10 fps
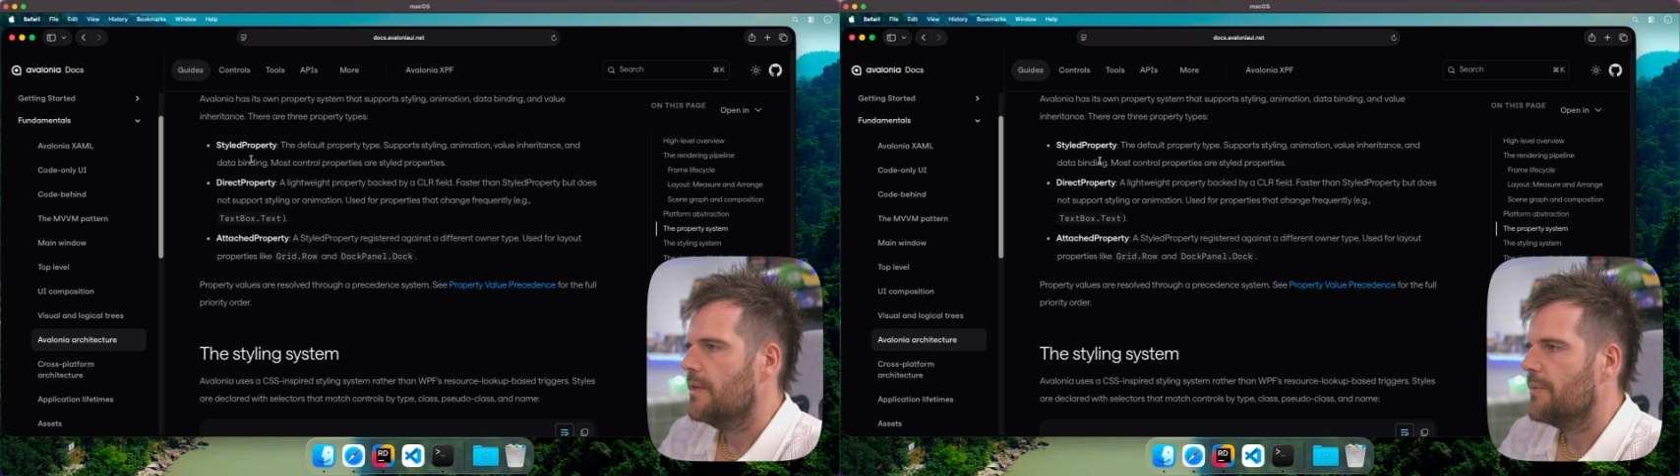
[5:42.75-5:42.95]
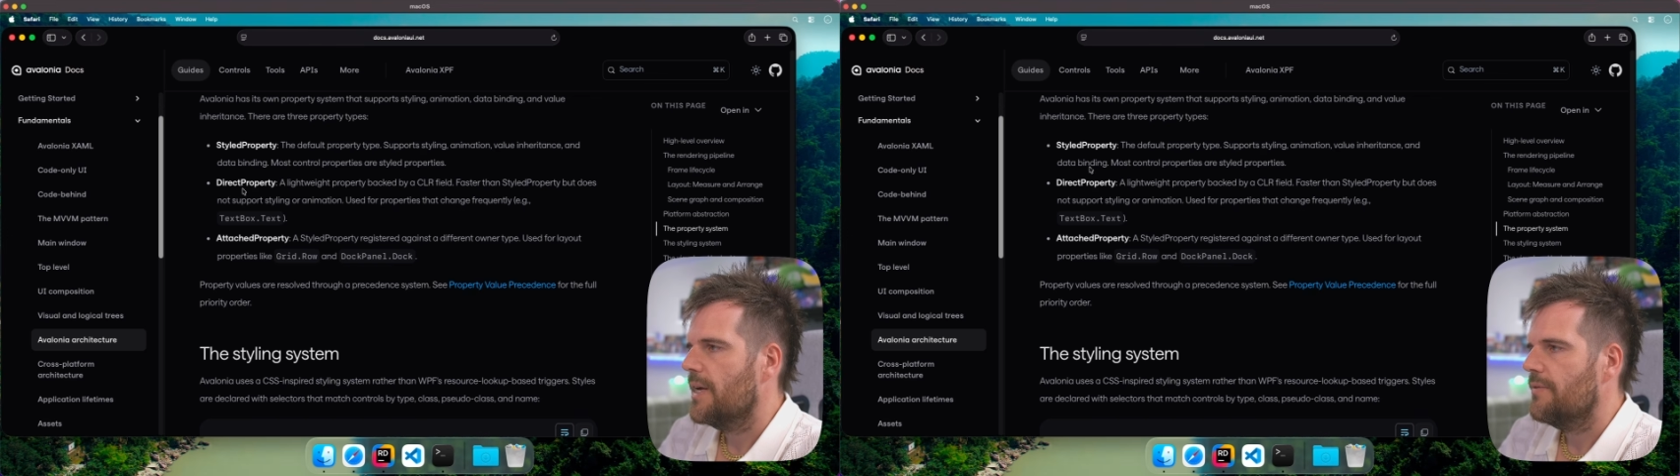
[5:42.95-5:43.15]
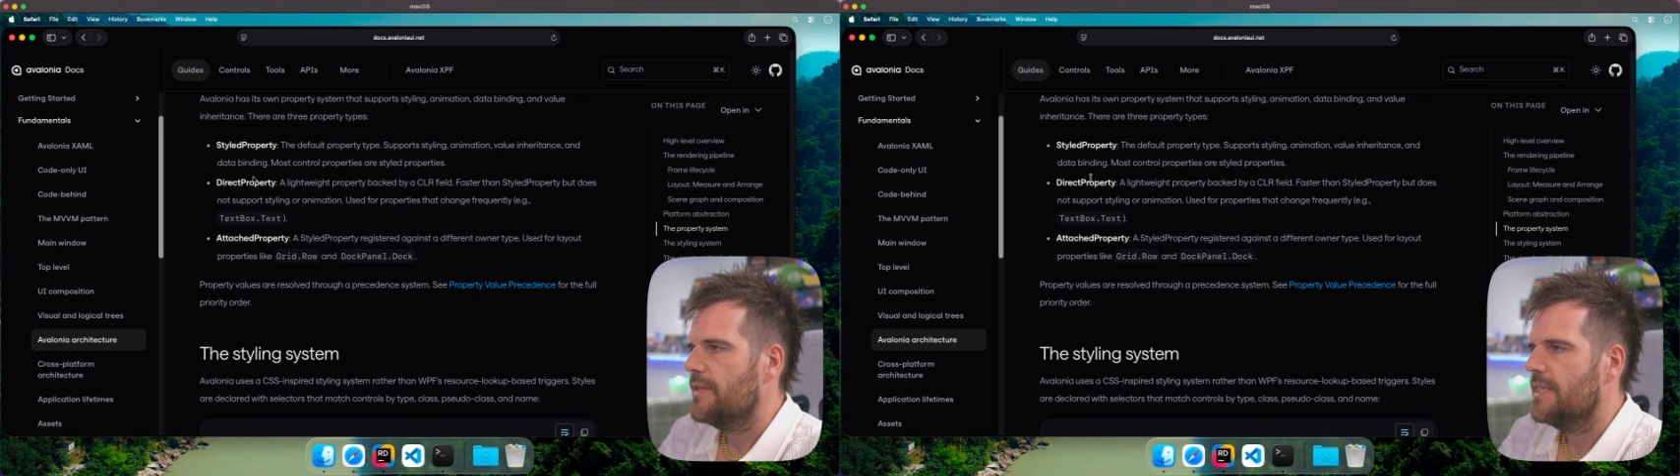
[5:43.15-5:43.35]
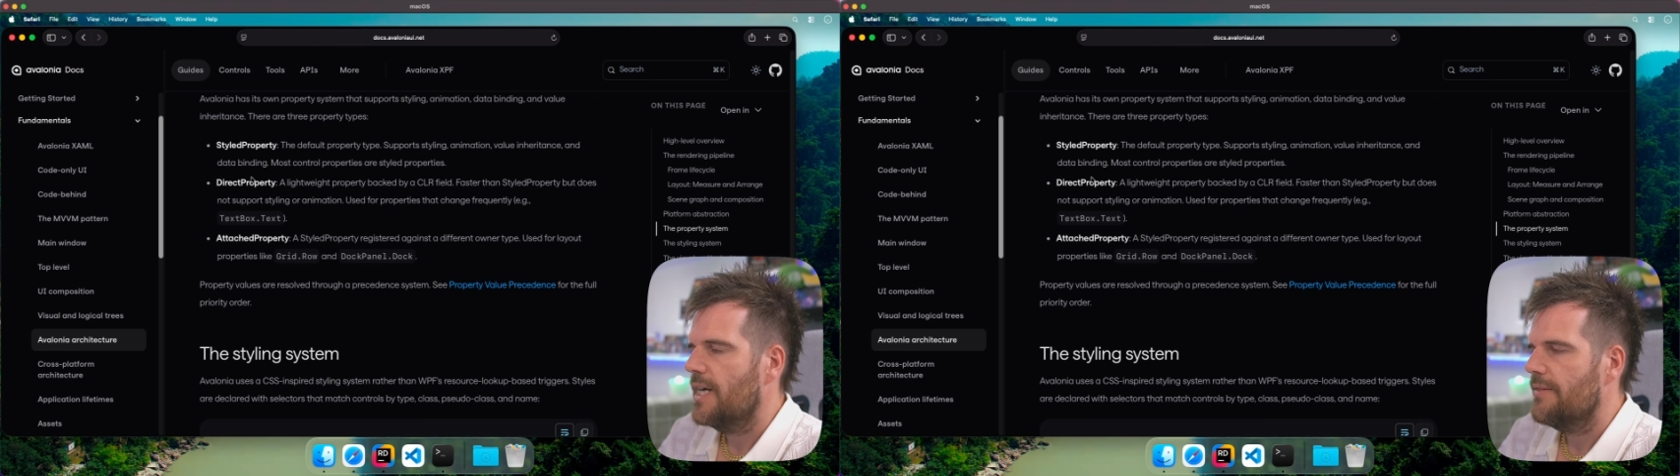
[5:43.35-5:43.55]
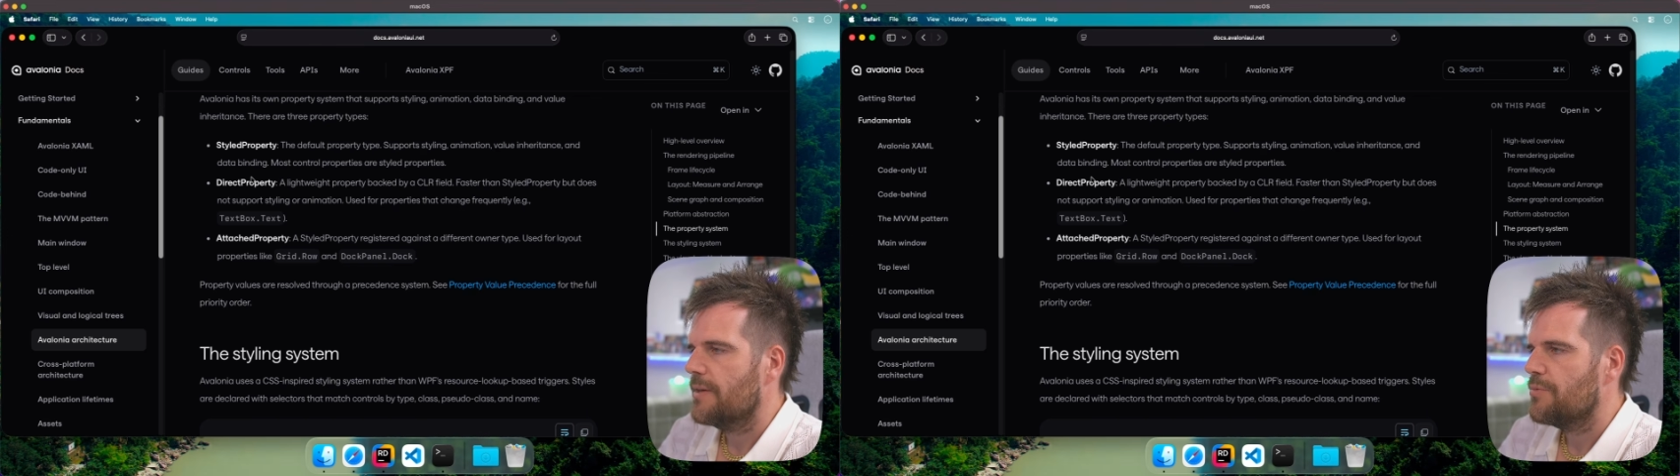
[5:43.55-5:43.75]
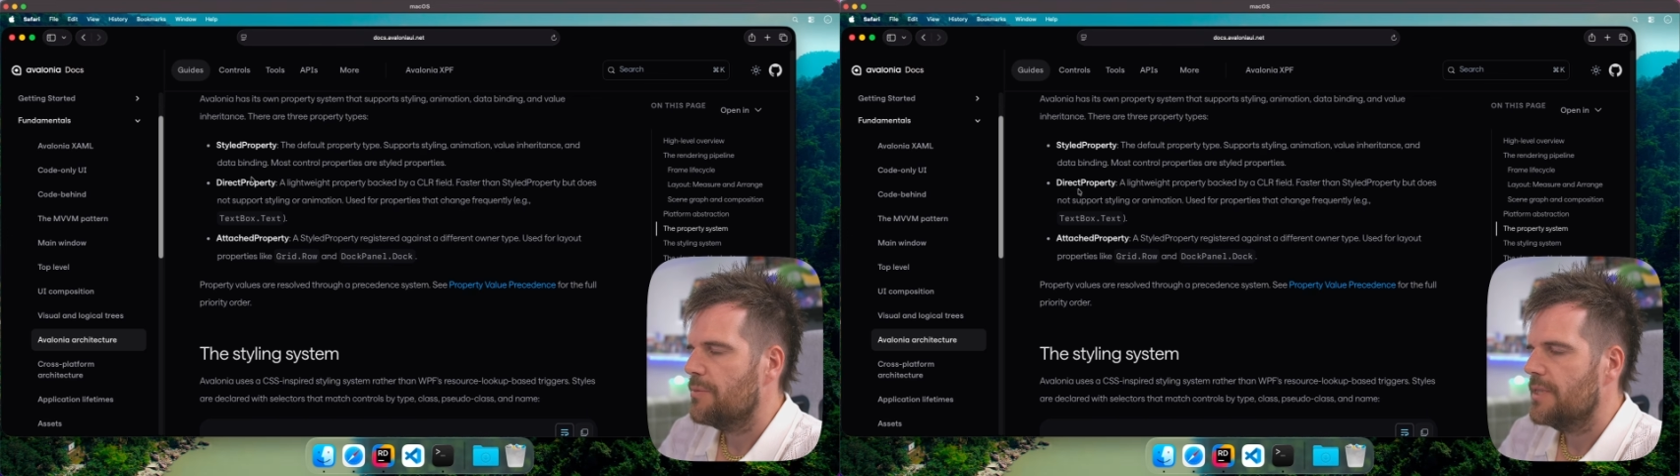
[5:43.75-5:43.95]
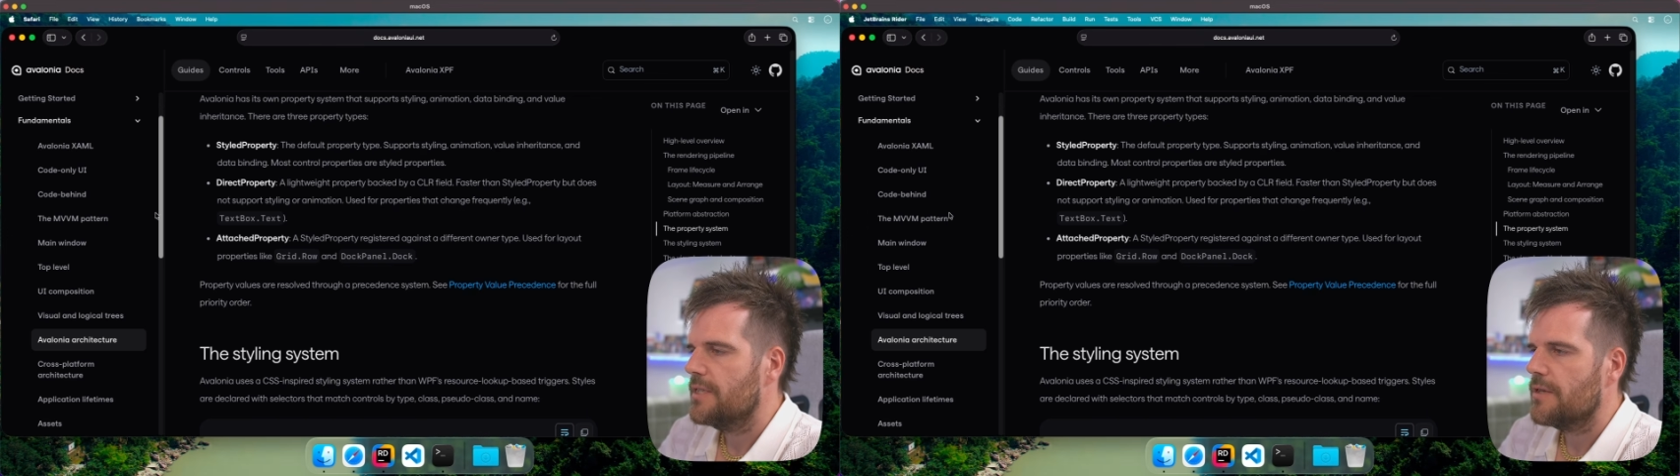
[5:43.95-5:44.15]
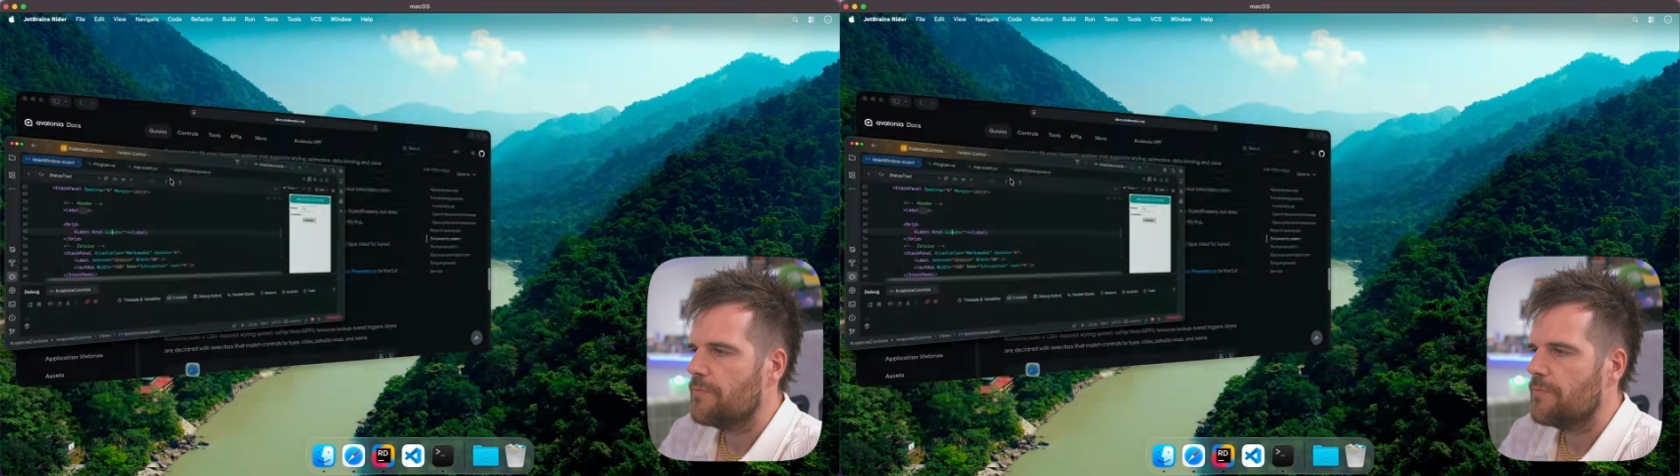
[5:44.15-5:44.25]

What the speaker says: Then we have the direct properties,